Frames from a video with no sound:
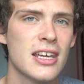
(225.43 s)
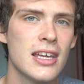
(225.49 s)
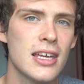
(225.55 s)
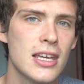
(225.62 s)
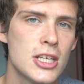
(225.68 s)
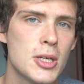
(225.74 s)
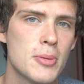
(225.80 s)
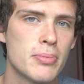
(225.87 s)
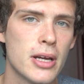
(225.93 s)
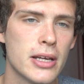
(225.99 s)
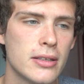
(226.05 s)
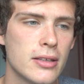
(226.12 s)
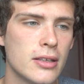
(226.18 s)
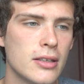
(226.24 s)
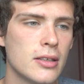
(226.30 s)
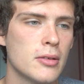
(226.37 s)
Is she
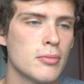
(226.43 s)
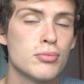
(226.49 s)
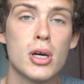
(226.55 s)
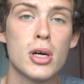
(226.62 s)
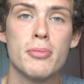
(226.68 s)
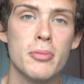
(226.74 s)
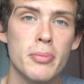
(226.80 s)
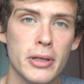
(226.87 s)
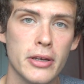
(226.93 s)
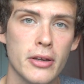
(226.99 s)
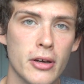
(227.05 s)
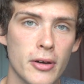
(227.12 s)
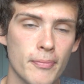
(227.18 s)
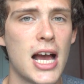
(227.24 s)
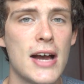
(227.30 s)
pregnant? Probably not.